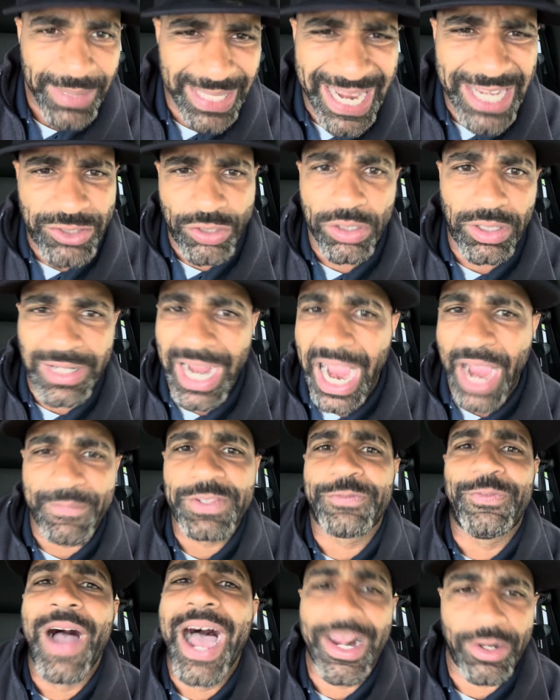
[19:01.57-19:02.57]
Eastern
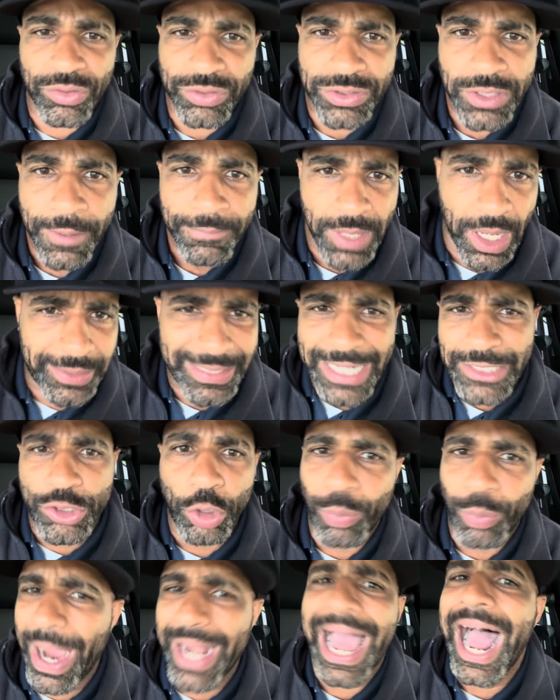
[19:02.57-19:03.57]
Conference Finals against
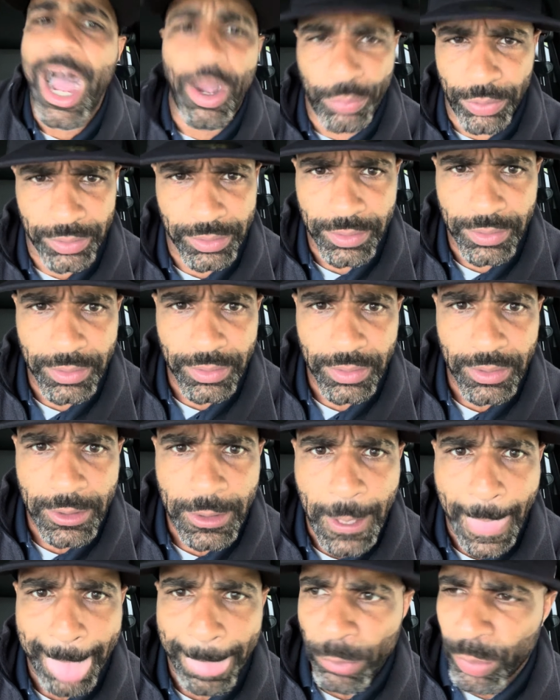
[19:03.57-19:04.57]
Dwight Howard?
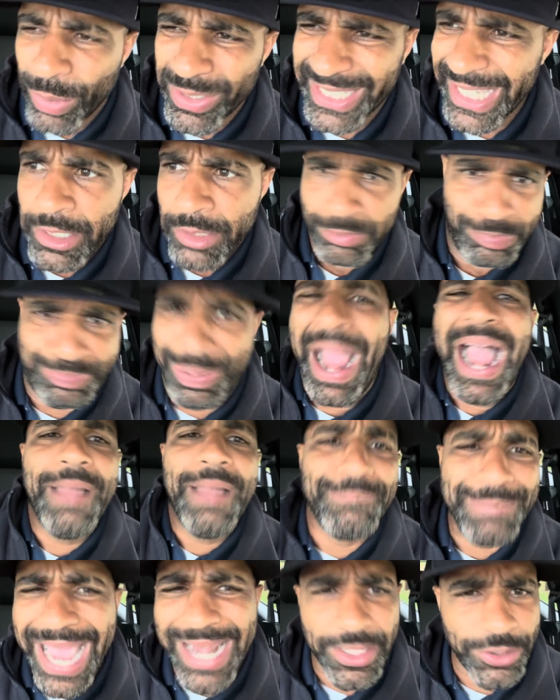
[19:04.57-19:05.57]
Was he
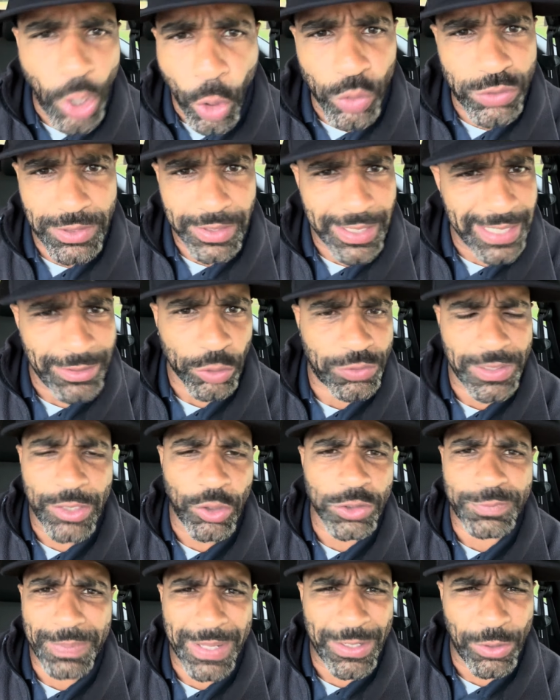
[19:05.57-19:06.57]
Batman in those in those in
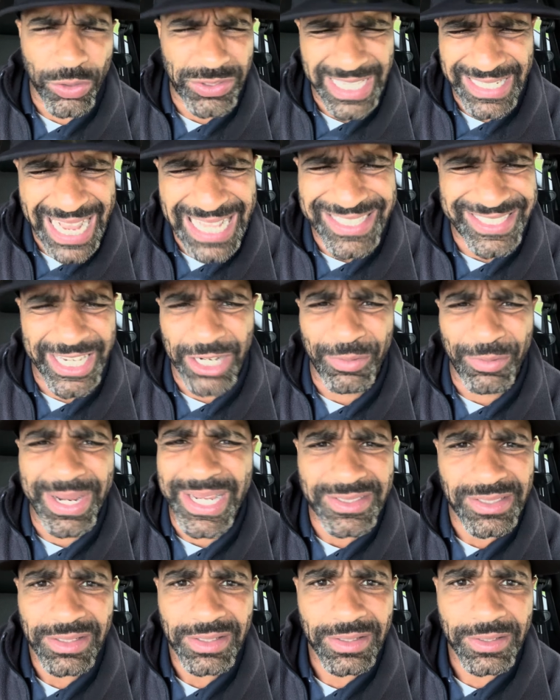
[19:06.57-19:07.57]
those in those in that
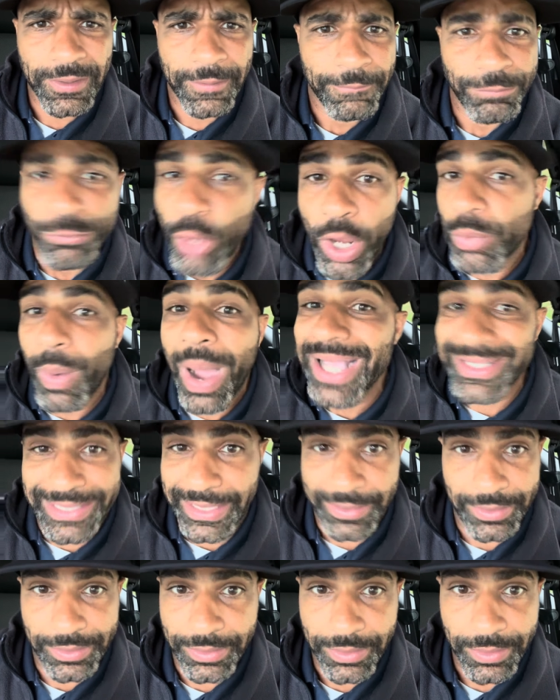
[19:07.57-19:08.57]
series? No, he
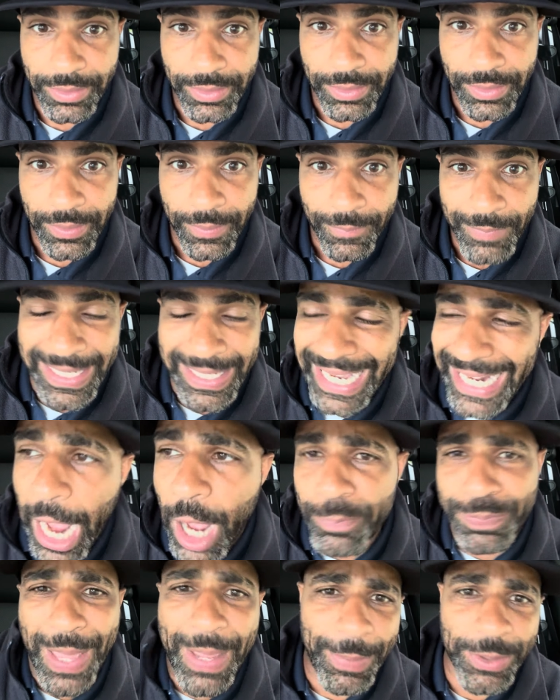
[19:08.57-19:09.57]
wasn't. He got
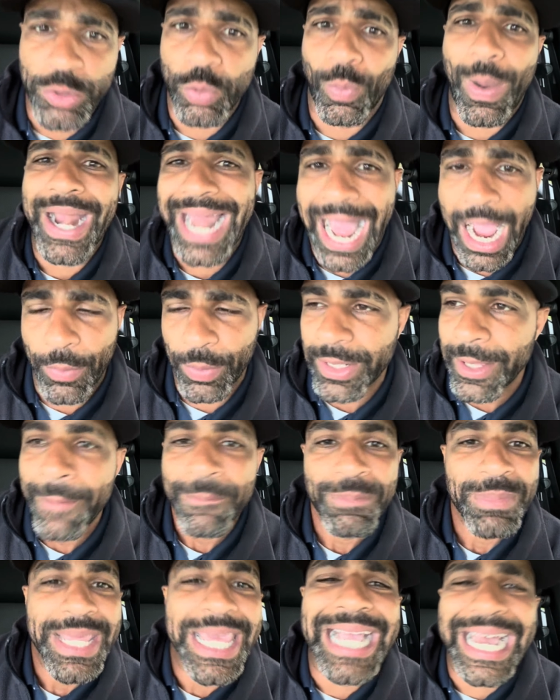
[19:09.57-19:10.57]
outplayed by Dwight Howard.
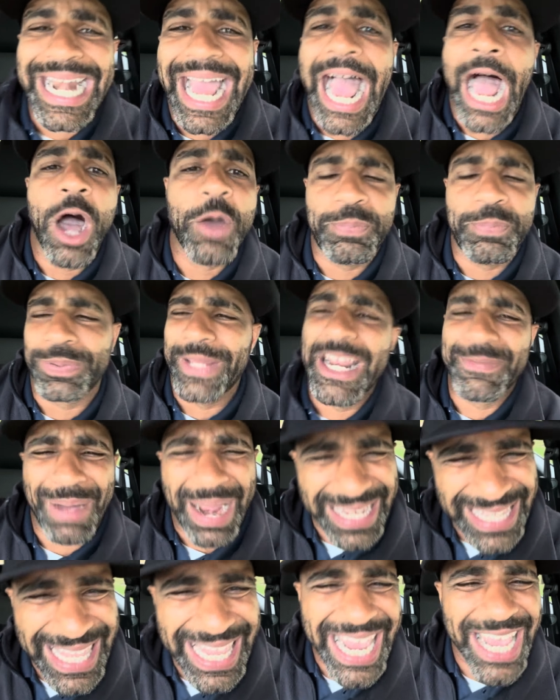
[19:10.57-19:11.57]
He got outplayed
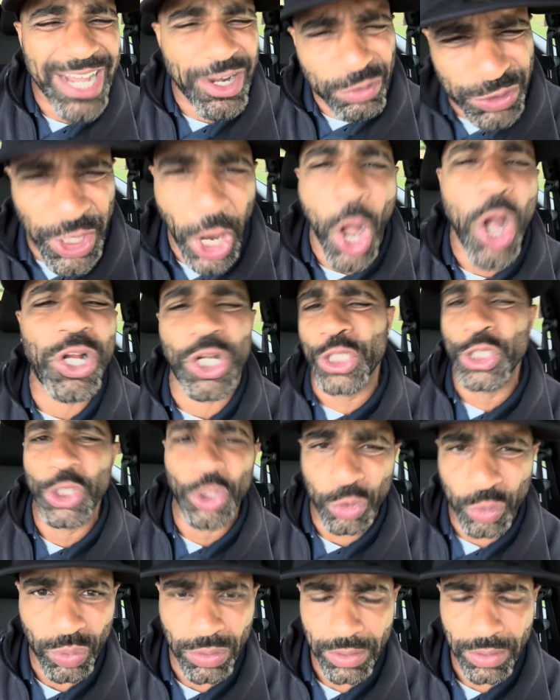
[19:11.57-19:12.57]
by Hedo Turkoglu.